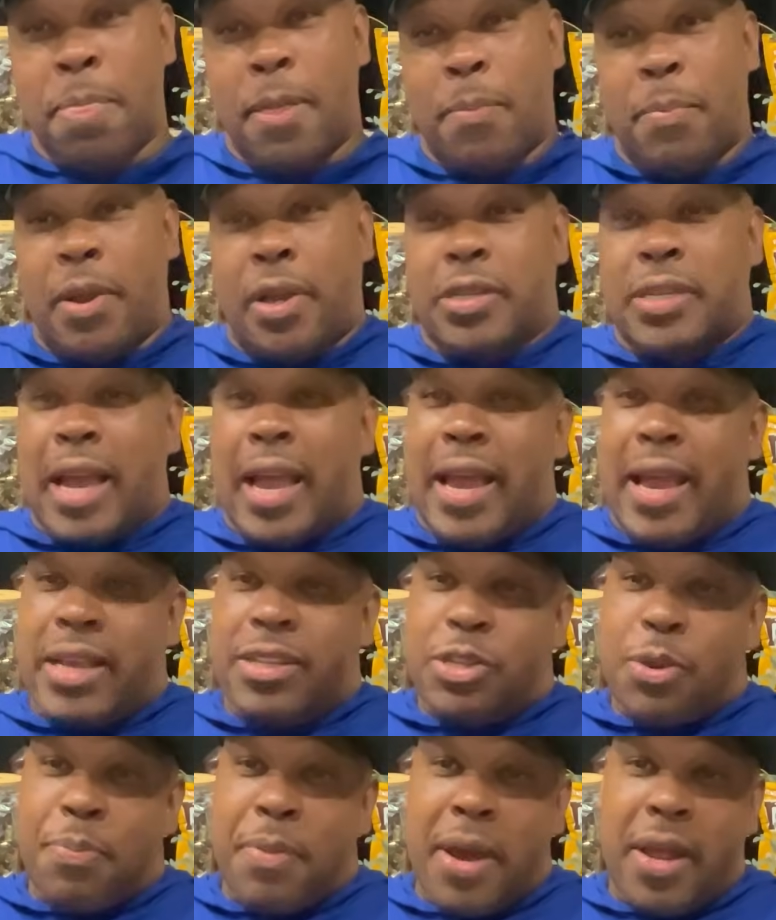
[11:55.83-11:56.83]
Because I had
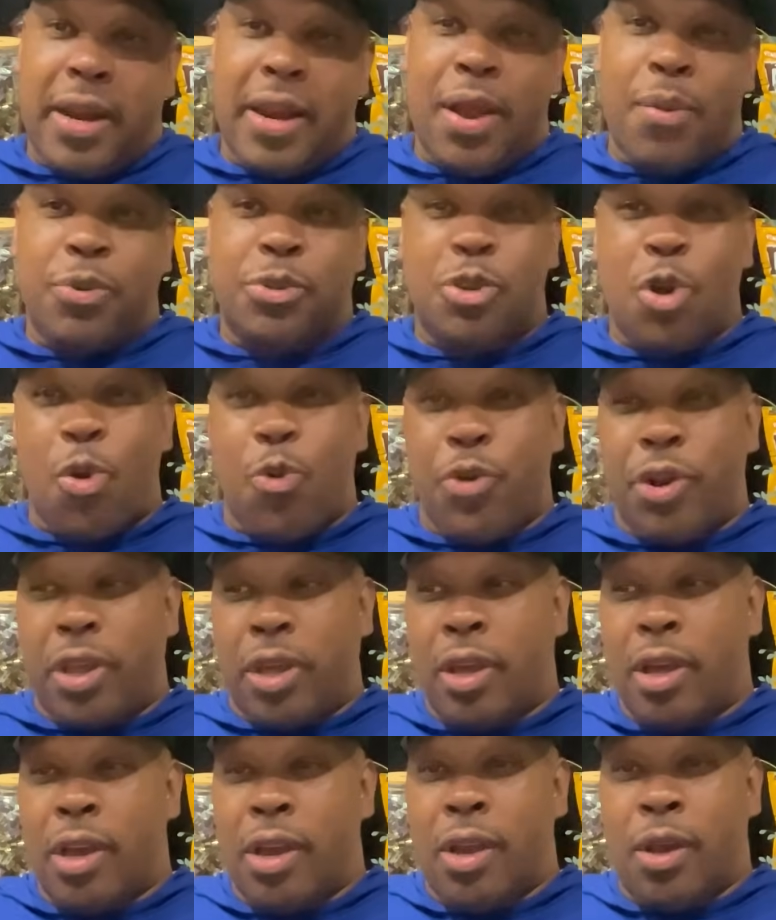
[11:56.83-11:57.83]
somebody that was already
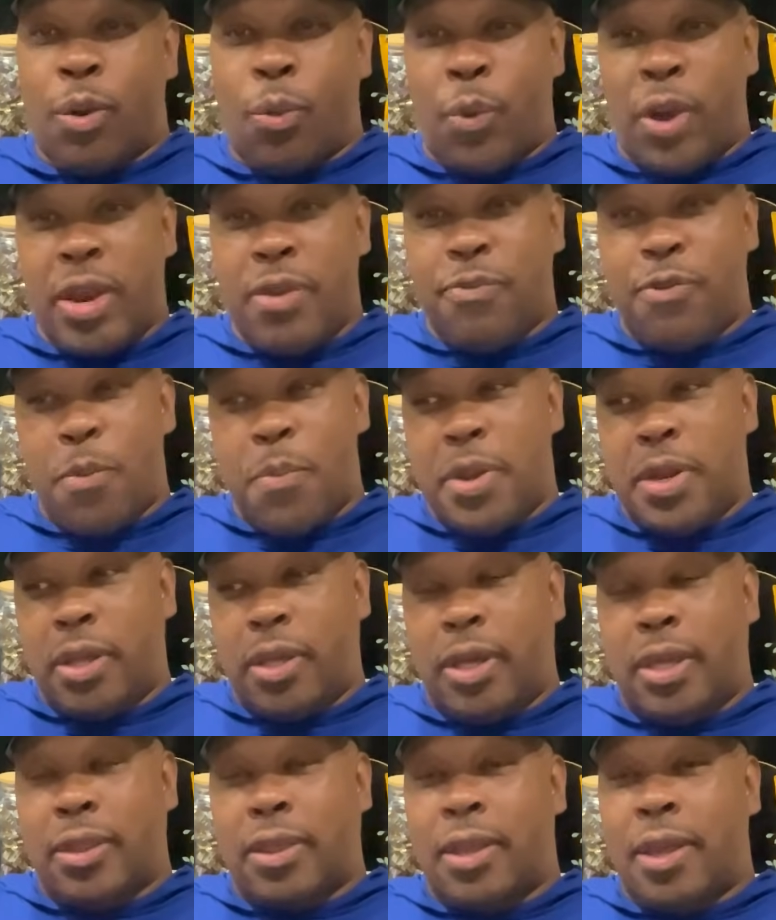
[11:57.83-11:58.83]
waiting for me to
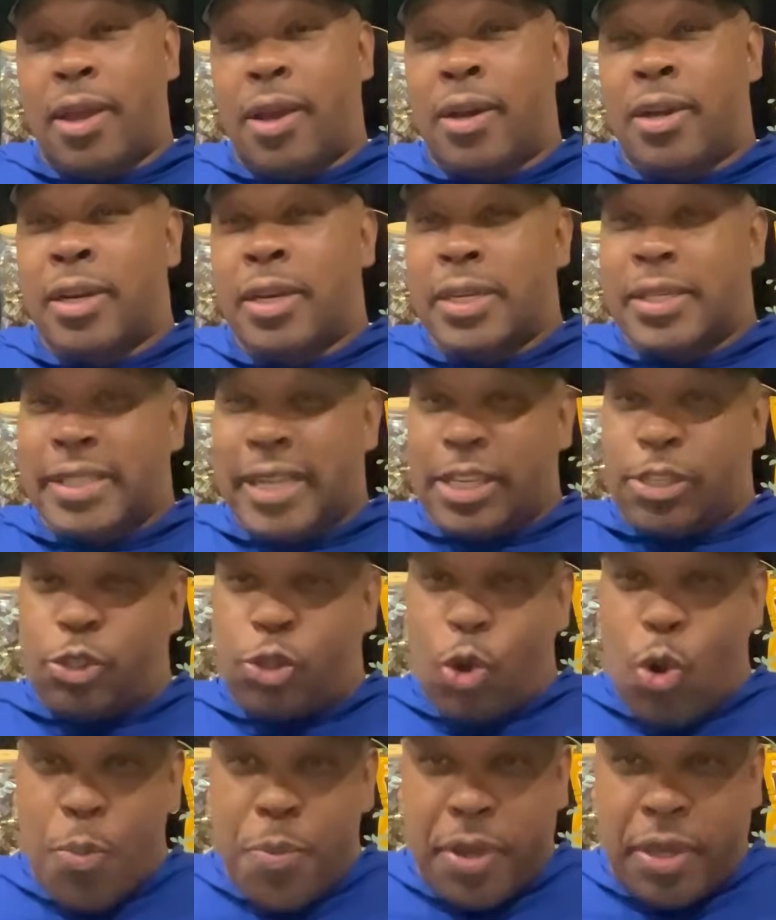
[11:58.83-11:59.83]
get there that
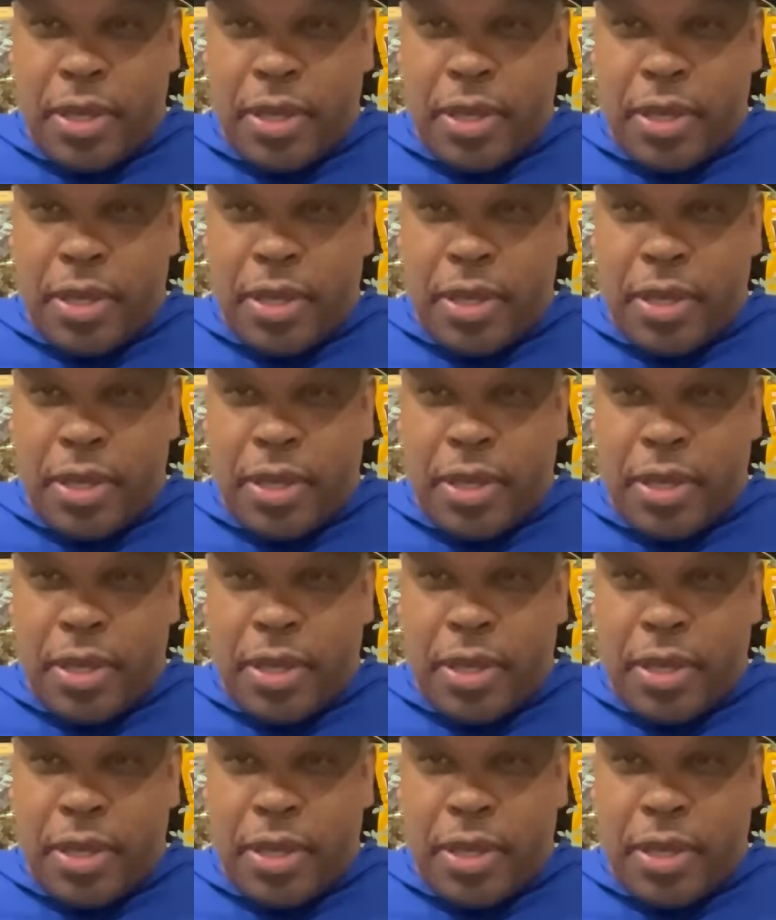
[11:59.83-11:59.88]
showed me